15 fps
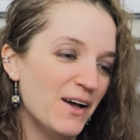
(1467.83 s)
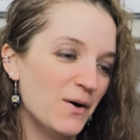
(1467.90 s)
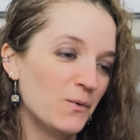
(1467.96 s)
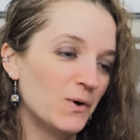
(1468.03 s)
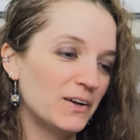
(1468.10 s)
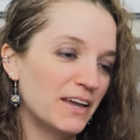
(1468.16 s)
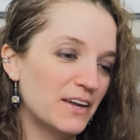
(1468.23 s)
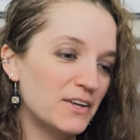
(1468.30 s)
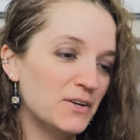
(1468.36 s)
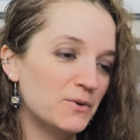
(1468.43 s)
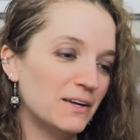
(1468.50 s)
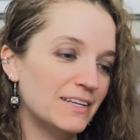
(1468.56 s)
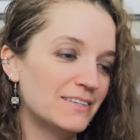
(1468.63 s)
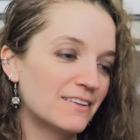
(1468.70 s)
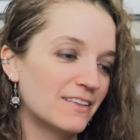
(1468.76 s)
We'll get you
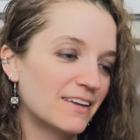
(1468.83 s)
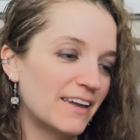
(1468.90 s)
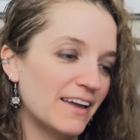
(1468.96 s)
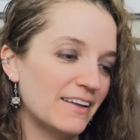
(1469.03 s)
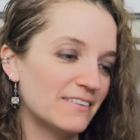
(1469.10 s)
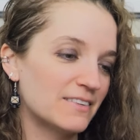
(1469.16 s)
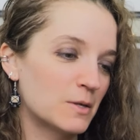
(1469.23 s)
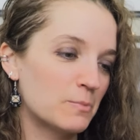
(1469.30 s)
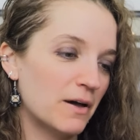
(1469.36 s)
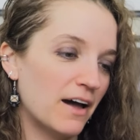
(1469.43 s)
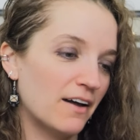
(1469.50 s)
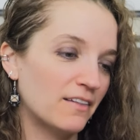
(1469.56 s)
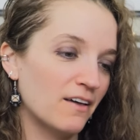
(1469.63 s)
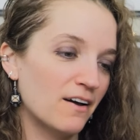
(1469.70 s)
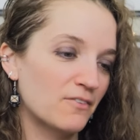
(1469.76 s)
into the gates. The
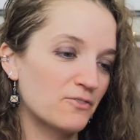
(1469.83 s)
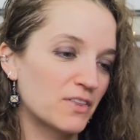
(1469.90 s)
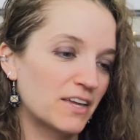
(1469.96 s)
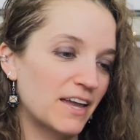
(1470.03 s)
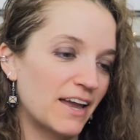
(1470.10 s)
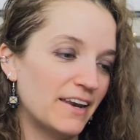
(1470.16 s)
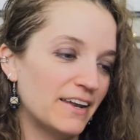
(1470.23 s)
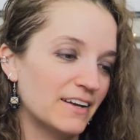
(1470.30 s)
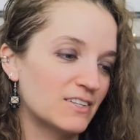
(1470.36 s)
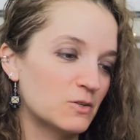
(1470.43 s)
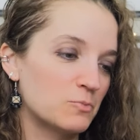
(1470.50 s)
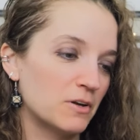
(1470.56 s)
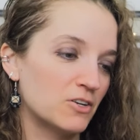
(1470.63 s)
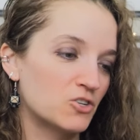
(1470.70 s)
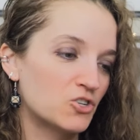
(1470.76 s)
padlock for the gate has
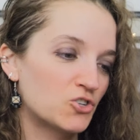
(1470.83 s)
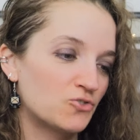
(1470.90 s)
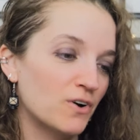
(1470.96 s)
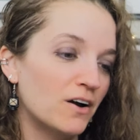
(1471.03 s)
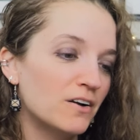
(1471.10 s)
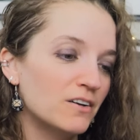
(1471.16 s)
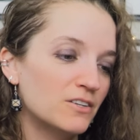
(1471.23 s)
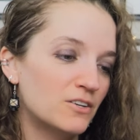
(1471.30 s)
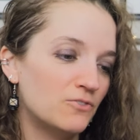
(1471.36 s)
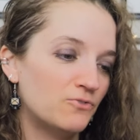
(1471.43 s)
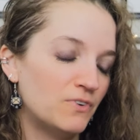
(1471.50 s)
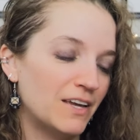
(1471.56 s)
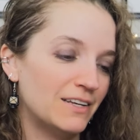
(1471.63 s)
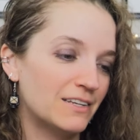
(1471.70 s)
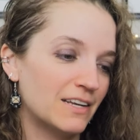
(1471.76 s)
been shrunk to
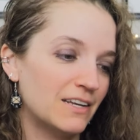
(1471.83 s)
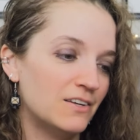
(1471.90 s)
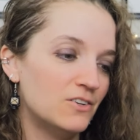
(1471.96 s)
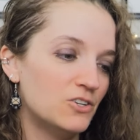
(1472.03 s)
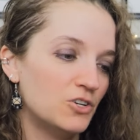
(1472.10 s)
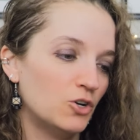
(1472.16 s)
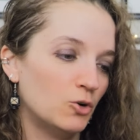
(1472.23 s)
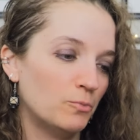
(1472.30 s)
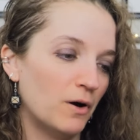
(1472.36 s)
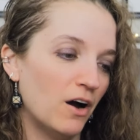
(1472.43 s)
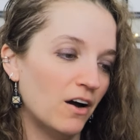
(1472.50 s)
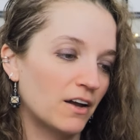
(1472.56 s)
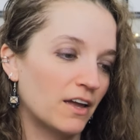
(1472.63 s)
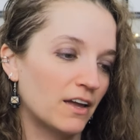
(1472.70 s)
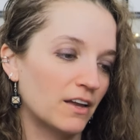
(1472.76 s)
fit into your
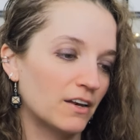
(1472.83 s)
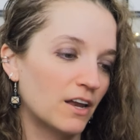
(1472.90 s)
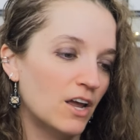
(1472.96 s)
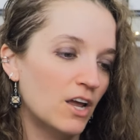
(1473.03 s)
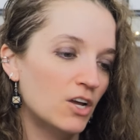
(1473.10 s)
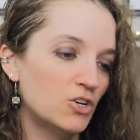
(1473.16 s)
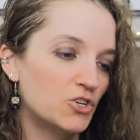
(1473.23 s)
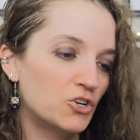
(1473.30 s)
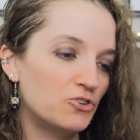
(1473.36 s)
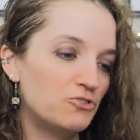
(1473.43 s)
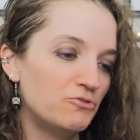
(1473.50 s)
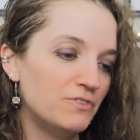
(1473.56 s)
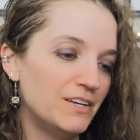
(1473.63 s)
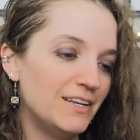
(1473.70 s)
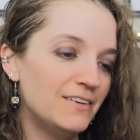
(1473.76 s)
pocket. Should
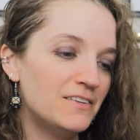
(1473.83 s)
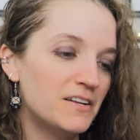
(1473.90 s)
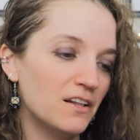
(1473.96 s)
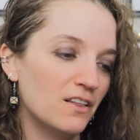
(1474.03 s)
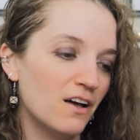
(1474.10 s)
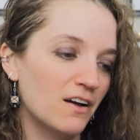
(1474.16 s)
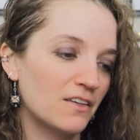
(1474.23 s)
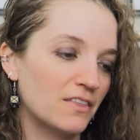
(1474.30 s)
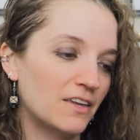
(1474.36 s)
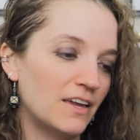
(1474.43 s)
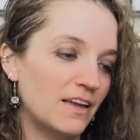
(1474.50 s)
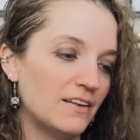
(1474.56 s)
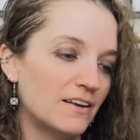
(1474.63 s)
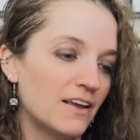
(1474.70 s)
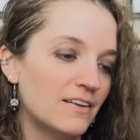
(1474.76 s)
you need to lock the
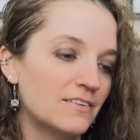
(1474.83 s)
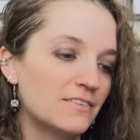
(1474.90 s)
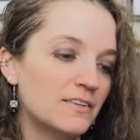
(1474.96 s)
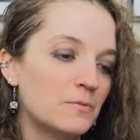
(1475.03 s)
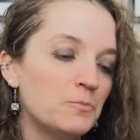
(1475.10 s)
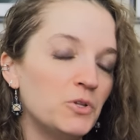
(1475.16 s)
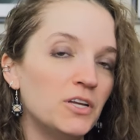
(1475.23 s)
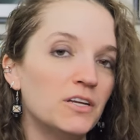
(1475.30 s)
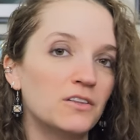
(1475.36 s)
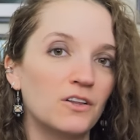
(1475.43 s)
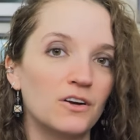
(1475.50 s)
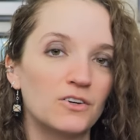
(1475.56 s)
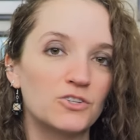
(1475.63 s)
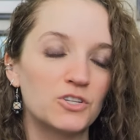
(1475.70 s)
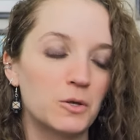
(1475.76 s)
gate, simply
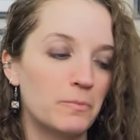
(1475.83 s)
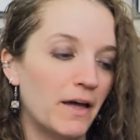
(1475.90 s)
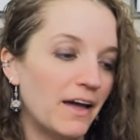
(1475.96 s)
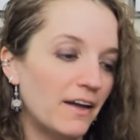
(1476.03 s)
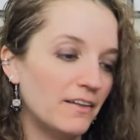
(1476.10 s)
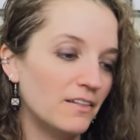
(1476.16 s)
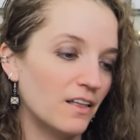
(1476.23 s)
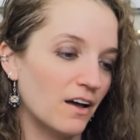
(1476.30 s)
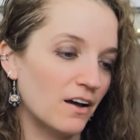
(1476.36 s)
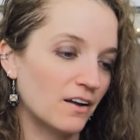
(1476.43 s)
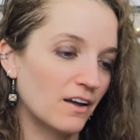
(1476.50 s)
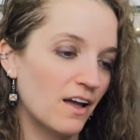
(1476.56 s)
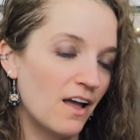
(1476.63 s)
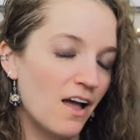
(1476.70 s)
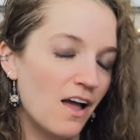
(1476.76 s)
enlarge the
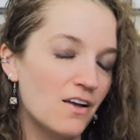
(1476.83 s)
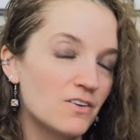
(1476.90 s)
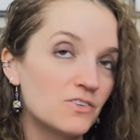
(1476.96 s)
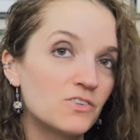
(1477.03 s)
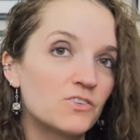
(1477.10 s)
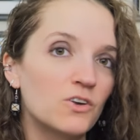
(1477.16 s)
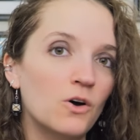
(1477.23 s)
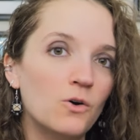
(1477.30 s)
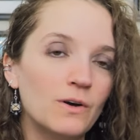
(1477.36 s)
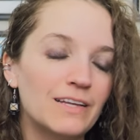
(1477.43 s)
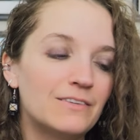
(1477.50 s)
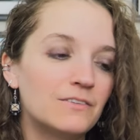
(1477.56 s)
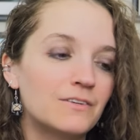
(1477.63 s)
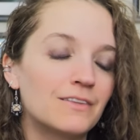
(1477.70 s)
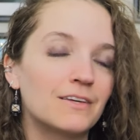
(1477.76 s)
padlock. So
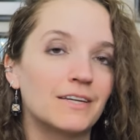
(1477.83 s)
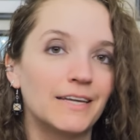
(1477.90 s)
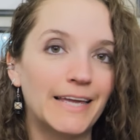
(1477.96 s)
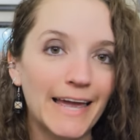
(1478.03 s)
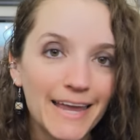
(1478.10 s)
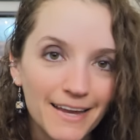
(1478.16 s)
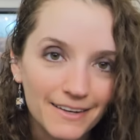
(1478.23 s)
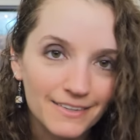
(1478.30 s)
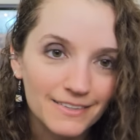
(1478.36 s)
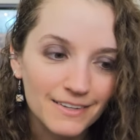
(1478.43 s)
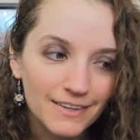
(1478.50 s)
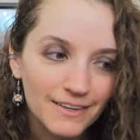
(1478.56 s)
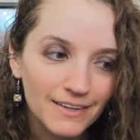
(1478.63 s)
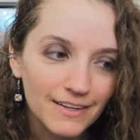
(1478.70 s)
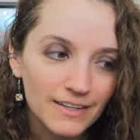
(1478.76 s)
it's to the gate.
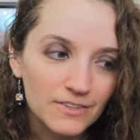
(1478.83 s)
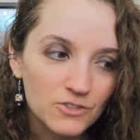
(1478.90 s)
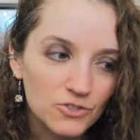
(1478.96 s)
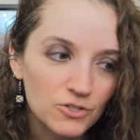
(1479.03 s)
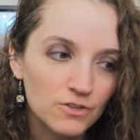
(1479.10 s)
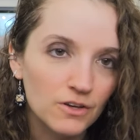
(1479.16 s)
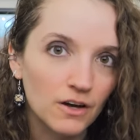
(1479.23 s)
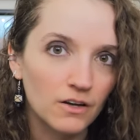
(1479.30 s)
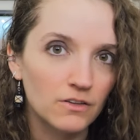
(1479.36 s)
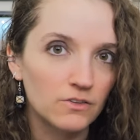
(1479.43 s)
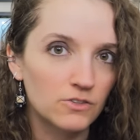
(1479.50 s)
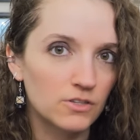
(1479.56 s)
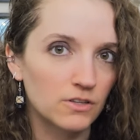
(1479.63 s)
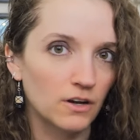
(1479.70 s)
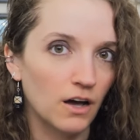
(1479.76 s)
It's to the
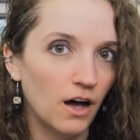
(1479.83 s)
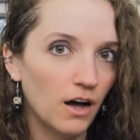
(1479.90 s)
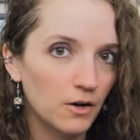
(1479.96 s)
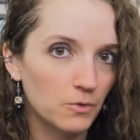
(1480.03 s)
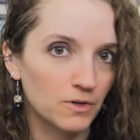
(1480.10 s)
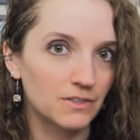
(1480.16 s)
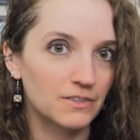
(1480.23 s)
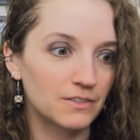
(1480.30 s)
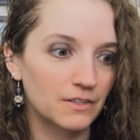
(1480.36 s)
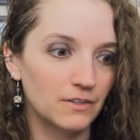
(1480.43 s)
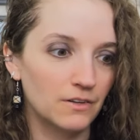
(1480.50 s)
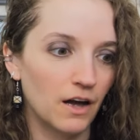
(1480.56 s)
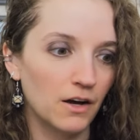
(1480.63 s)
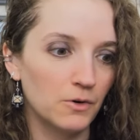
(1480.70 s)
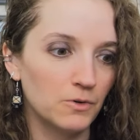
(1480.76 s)
Hogwarts
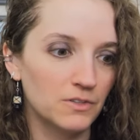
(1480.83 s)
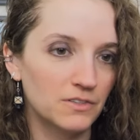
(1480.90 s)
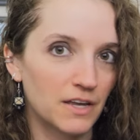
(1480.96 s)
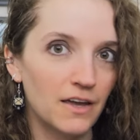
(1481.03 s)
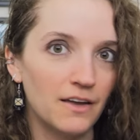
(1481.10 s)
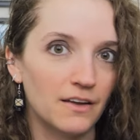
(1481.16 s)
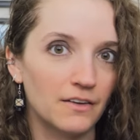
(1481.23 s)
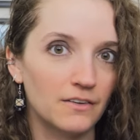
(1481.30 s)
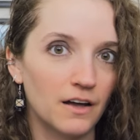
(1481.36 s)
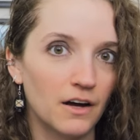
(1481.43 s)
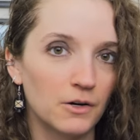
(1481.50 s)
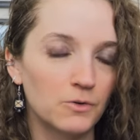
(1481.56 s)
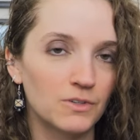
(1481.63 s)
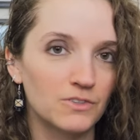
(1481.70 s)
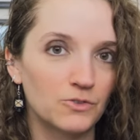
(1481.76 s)

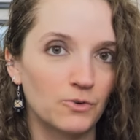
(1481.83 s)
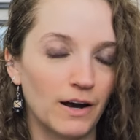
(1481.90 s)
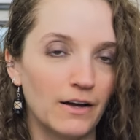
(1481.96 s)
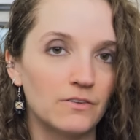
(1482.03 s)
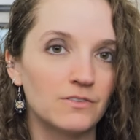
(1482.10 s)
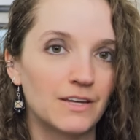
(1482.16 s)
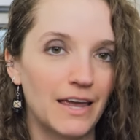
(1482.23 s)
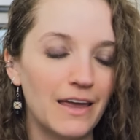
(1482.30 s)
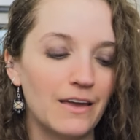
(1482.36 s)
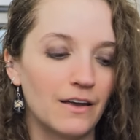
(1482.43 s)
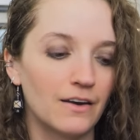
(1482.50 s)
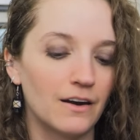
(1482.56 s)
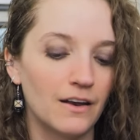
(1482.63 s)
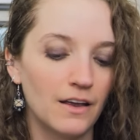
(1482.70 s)
grounds gate.